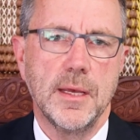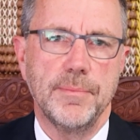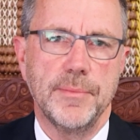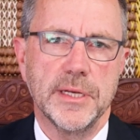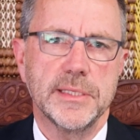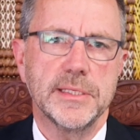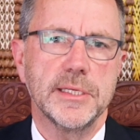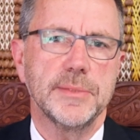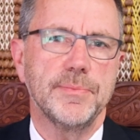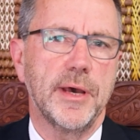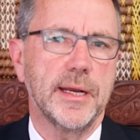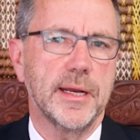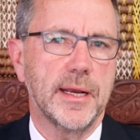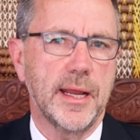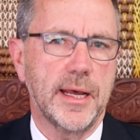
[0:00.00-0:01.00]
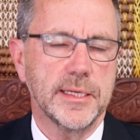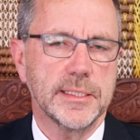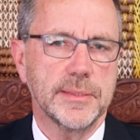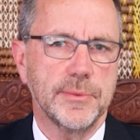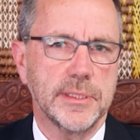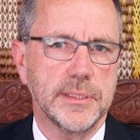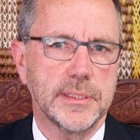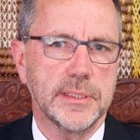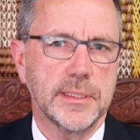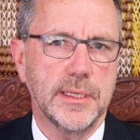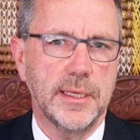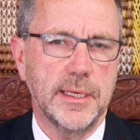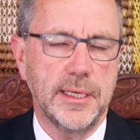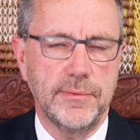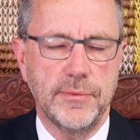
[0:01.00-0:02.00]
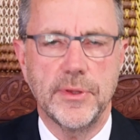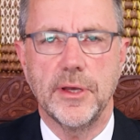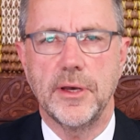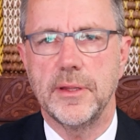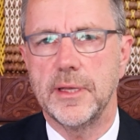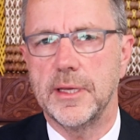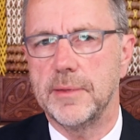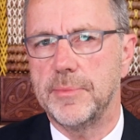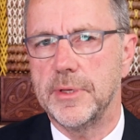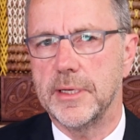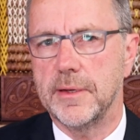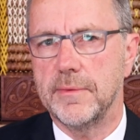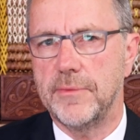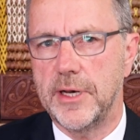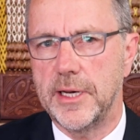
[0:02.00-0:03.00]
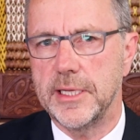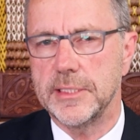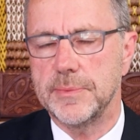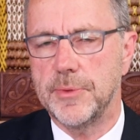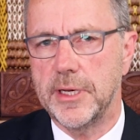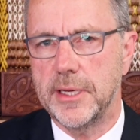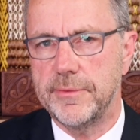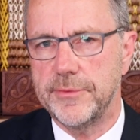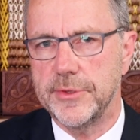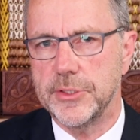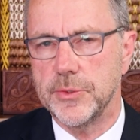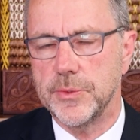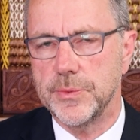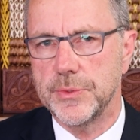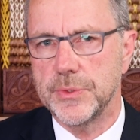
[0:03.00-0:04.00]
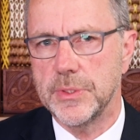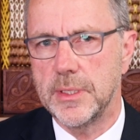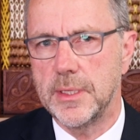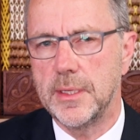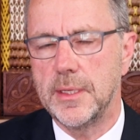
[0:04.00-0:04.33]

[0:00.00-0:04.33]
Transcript: ministers made announcements even though they had been advised by officials